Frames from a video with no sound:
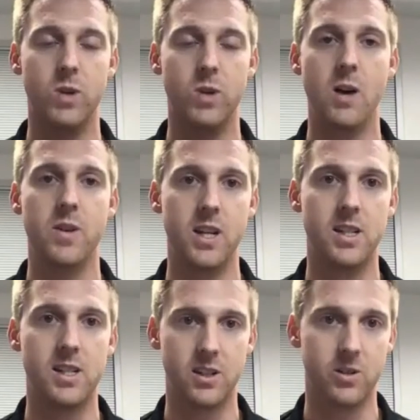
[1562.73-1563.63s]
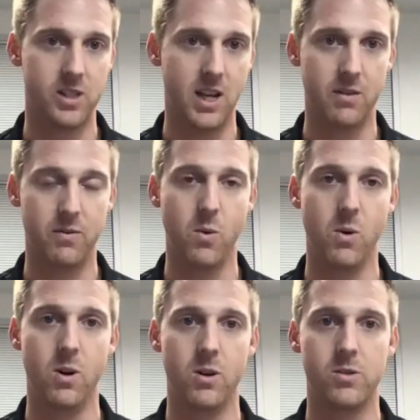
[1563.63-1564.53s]
rounded skill set
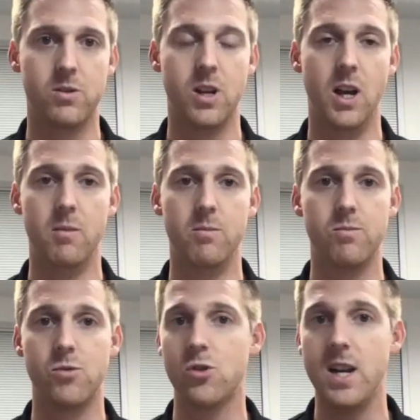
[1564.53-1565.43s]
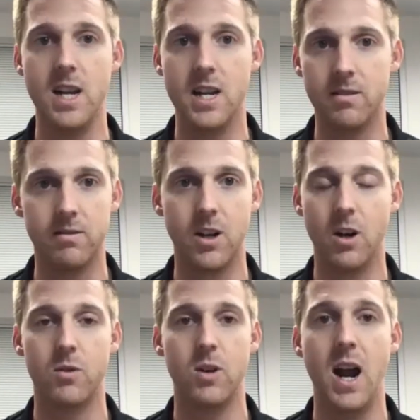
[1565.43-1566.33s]
for um, treating you know a
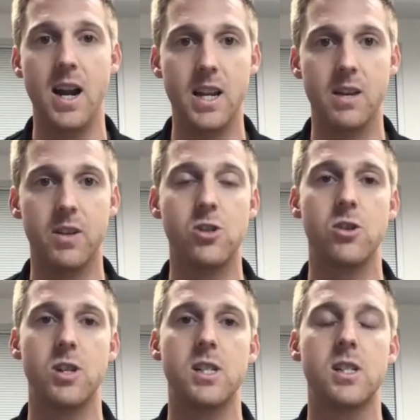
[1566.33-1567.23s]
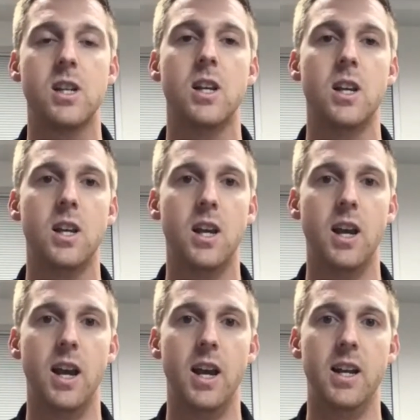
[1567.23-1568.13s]
variety of injuries.
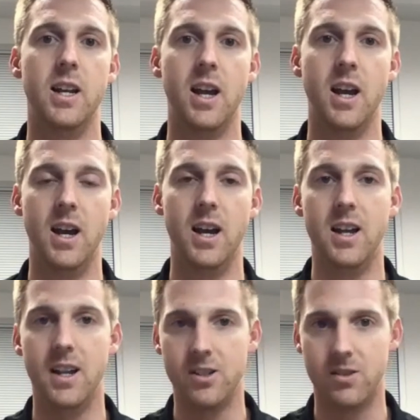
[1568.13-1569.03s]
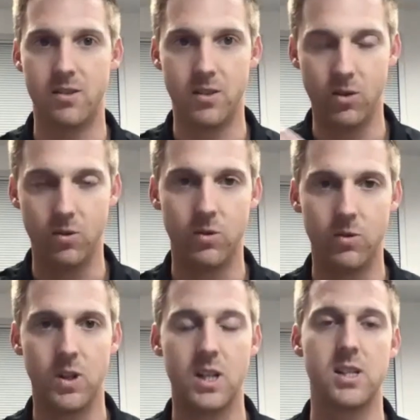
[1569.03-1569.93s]
And uh, as you
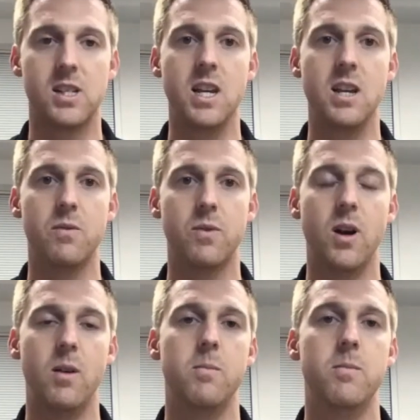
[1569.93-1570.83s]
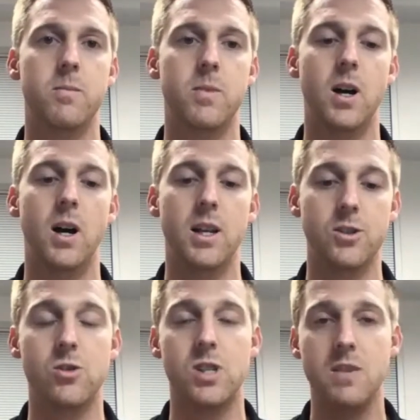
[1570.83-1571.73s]
can see from uh, as
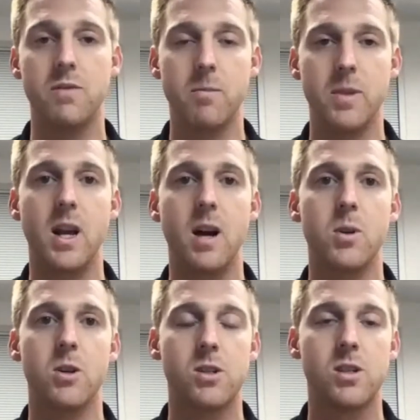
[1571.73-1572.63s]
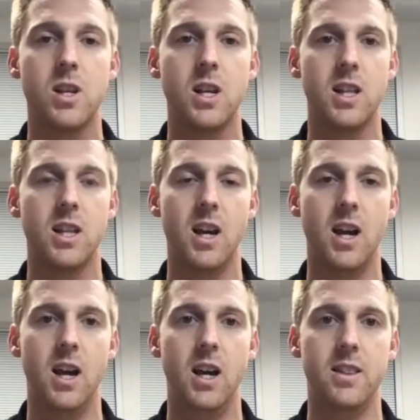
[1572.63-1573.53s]
you see from the numbers,
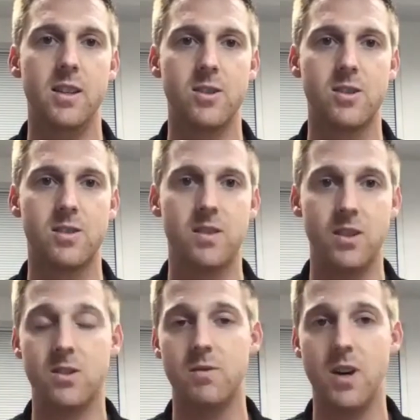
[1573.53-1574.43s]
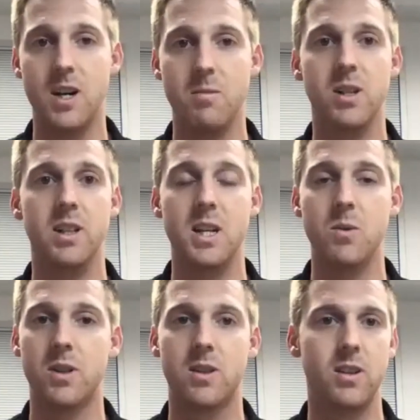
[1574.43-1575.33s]
uh, there's there's variability
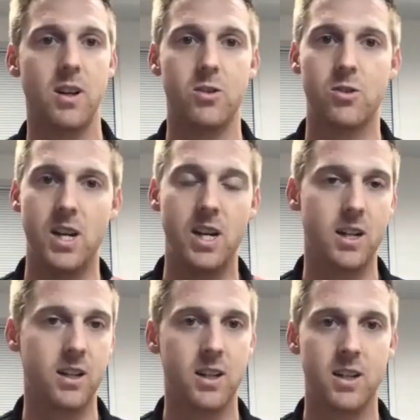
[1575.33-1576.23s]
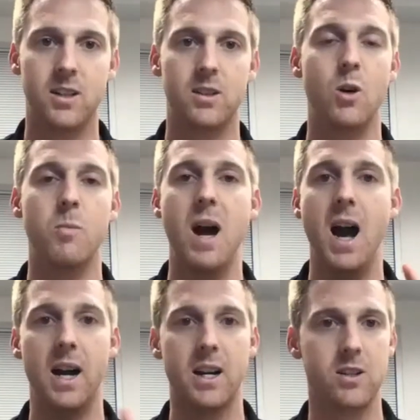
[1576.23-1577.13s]
with you know, treating low
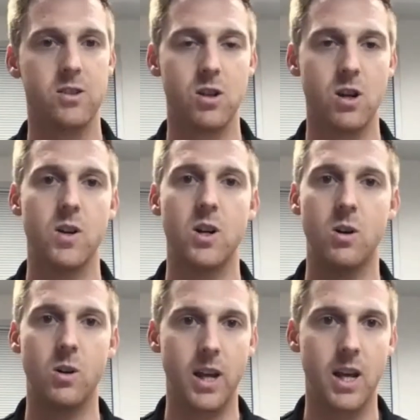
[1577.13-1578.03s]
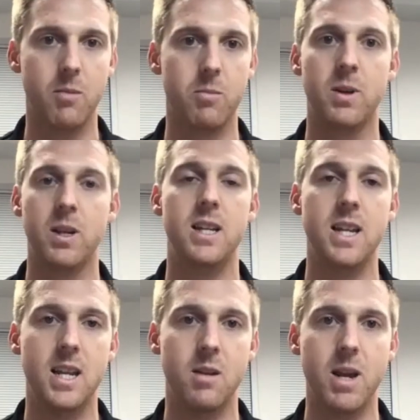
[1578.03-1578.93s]
back, cervical, hip,
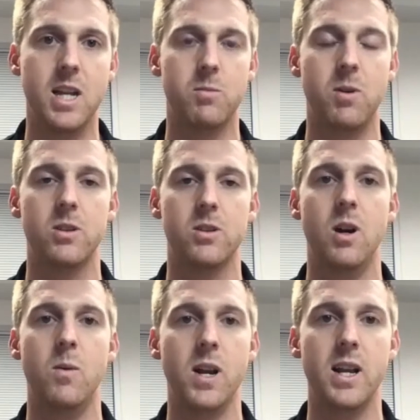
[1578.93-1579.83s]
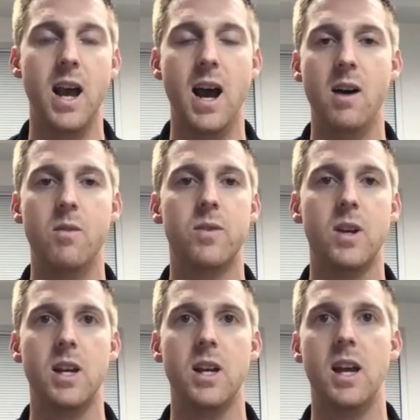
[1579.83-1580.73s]
knee, and baseball. So I wanted to have
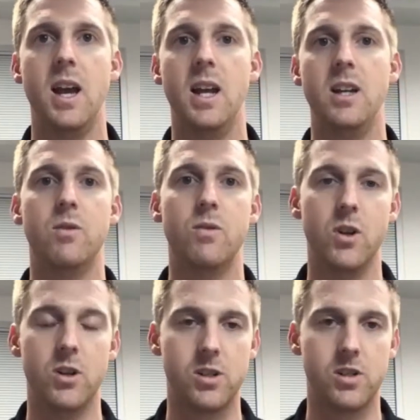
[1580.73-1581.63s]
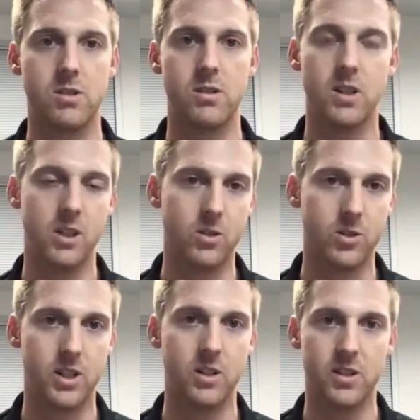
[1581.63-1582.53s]
a diverse clinical
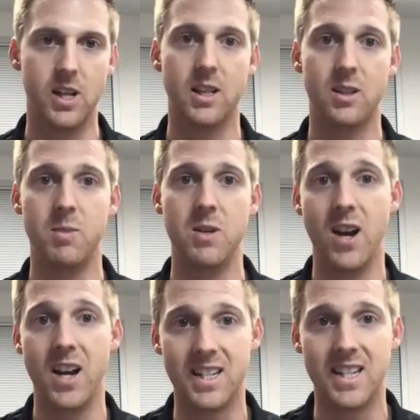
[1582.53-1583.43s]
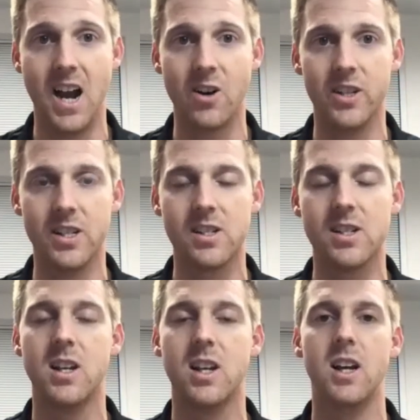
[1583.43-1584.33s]
skill set to be ready to tackle this.
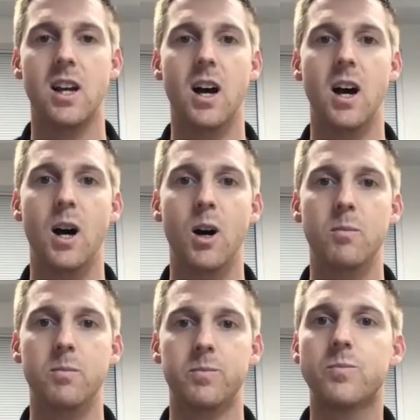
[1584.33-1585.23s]
Um,